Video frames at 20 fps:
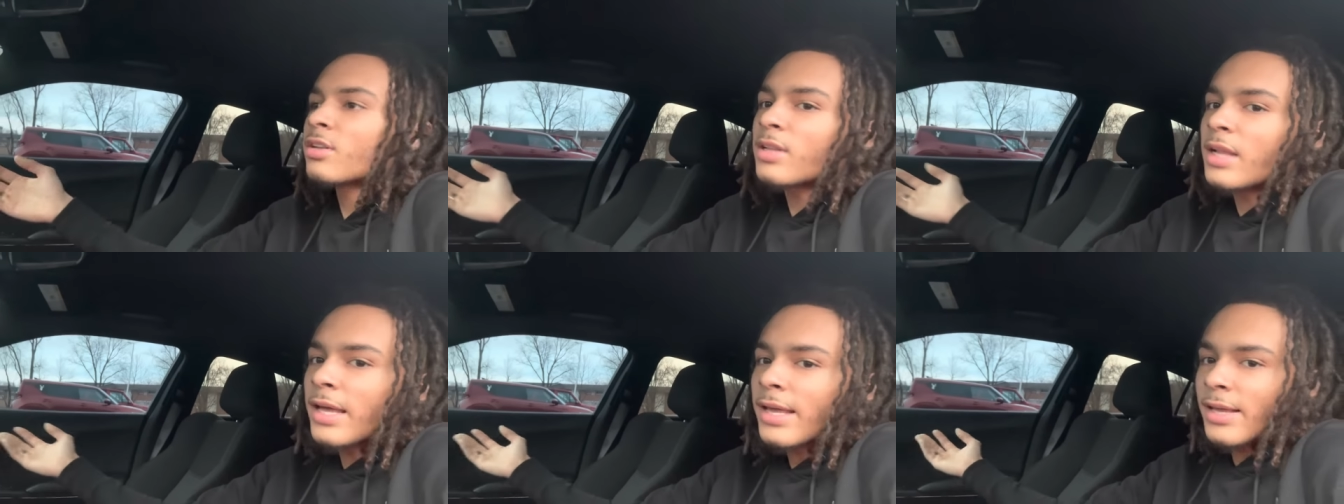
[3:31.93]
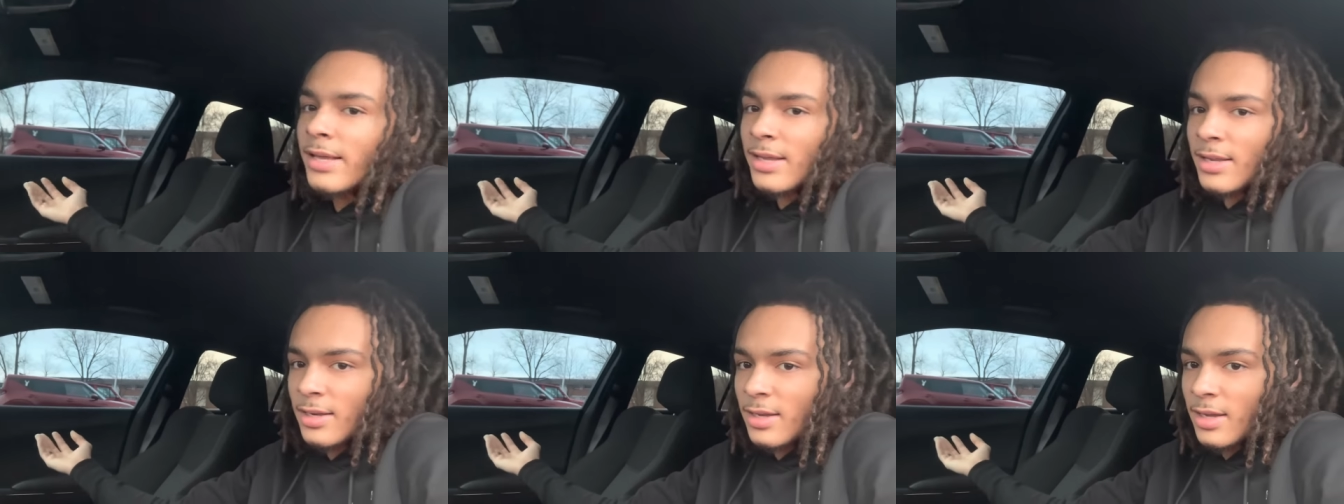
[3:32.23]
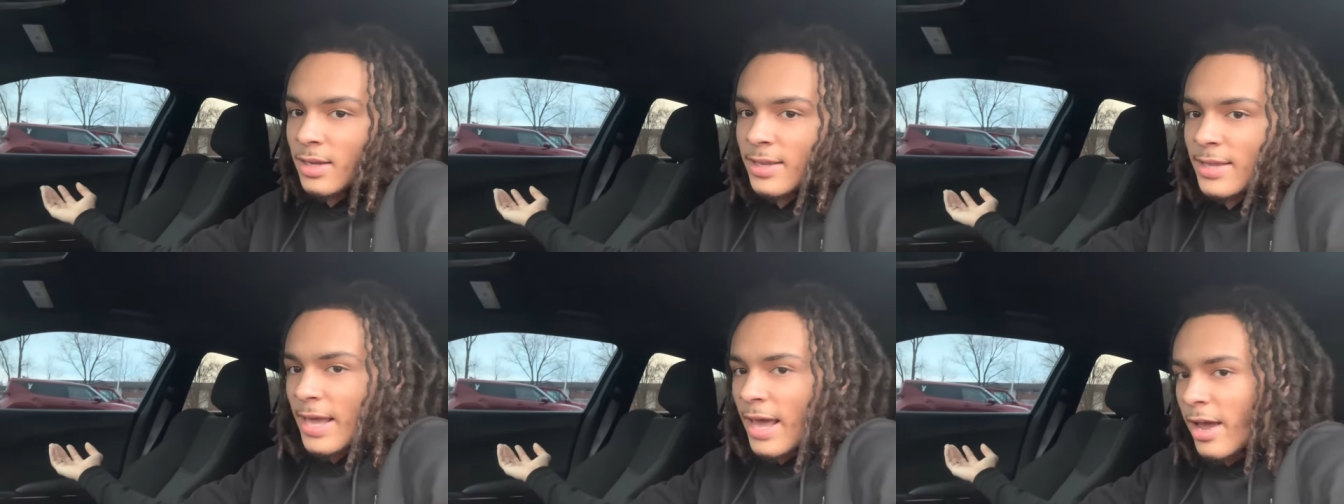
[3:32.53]
like a,
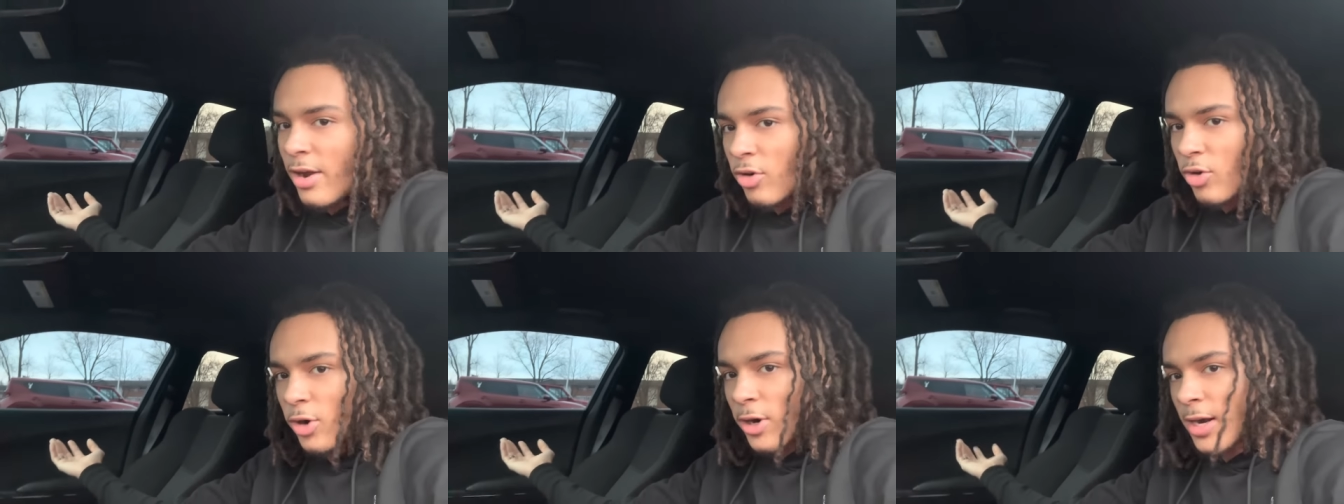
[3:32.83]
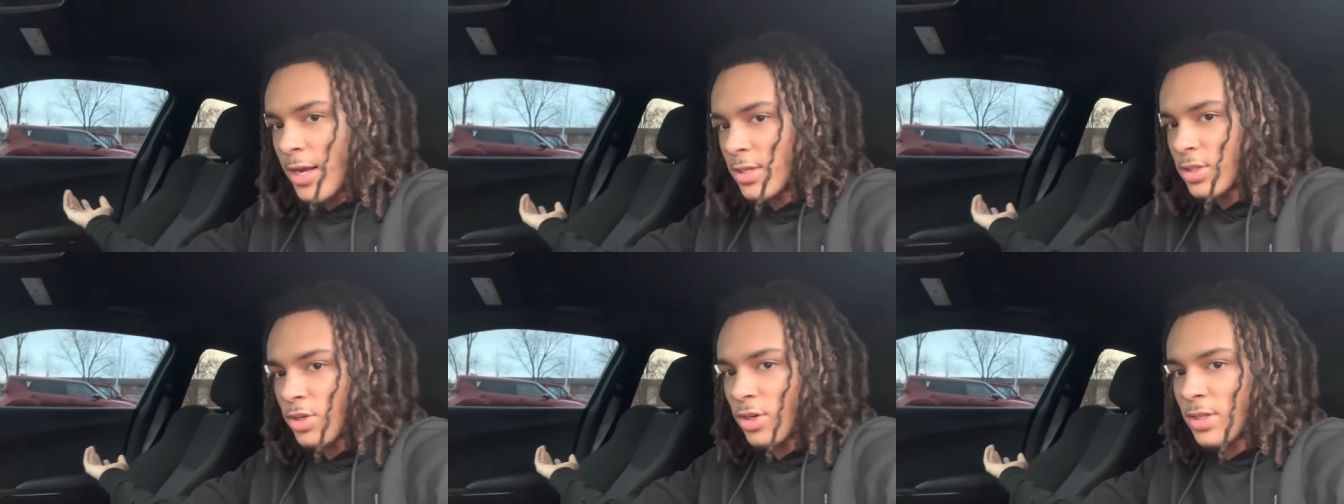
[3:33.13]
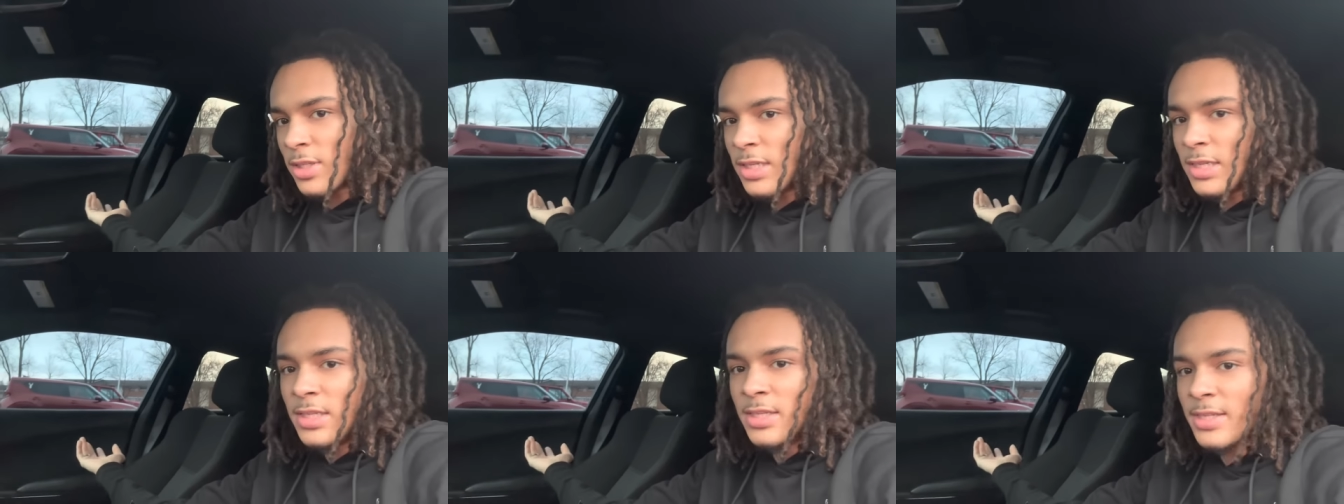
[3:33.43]
a cat or
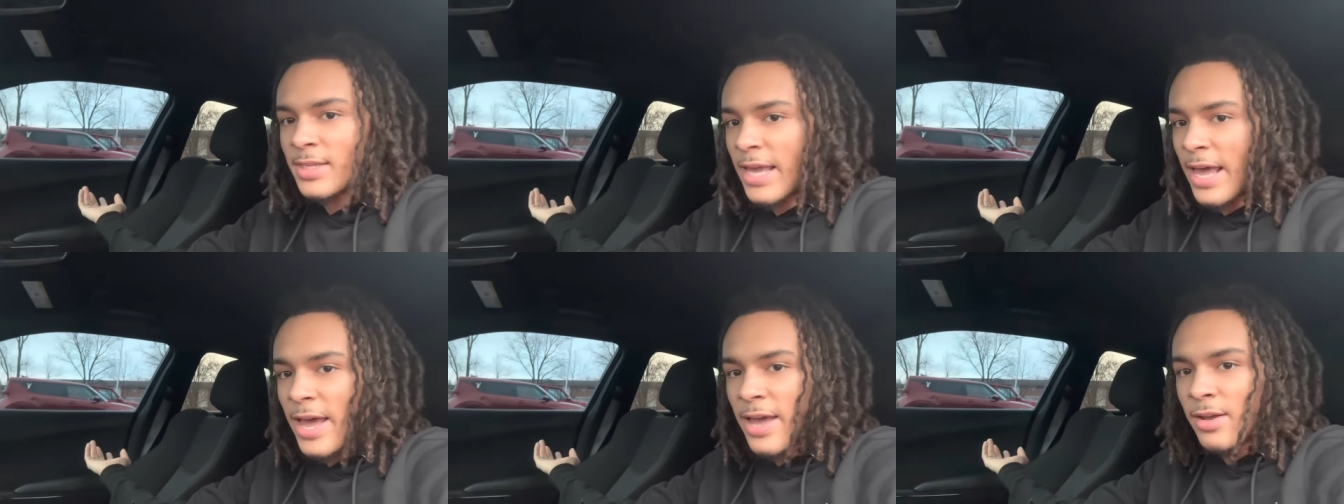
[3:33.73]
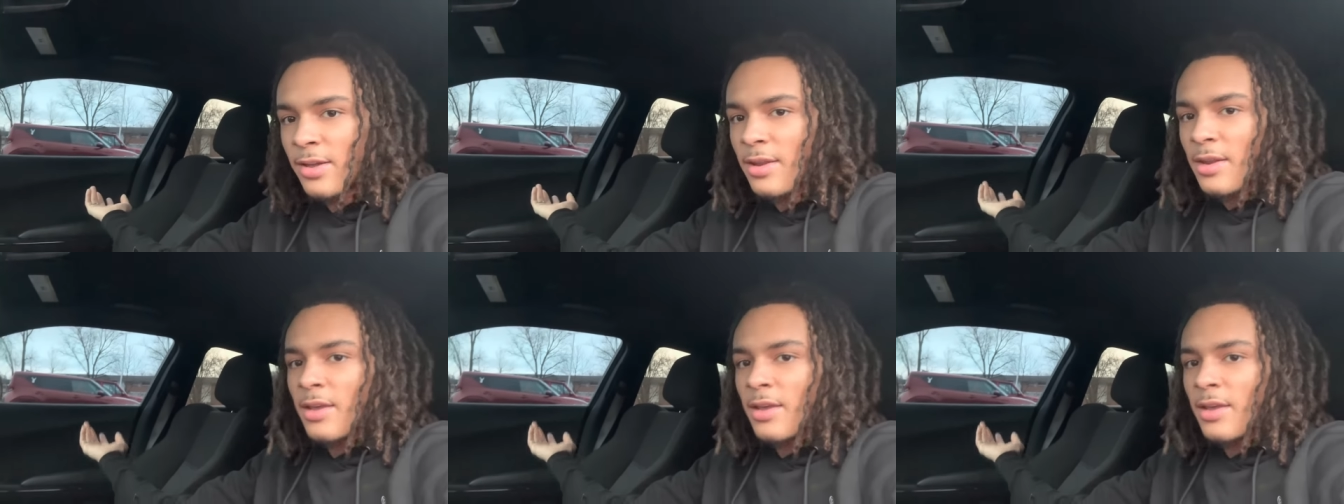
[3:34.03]
SRT scat